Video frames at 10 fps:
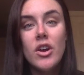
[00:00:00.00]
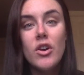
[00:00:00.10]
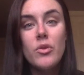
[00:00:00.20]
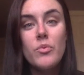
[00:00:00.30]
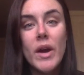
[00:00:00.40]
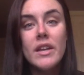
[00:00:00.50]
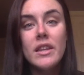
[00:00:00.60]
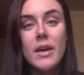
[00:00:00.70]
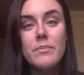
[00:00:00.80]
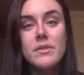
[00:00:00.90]
her red
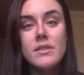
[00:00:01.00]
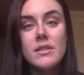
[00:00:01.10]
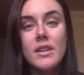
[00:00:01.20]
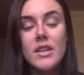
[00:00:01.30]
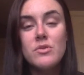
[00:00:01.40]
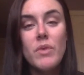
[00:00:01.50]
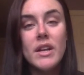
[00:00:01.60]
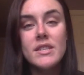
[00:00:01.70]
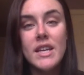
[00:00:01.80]
lips as red as a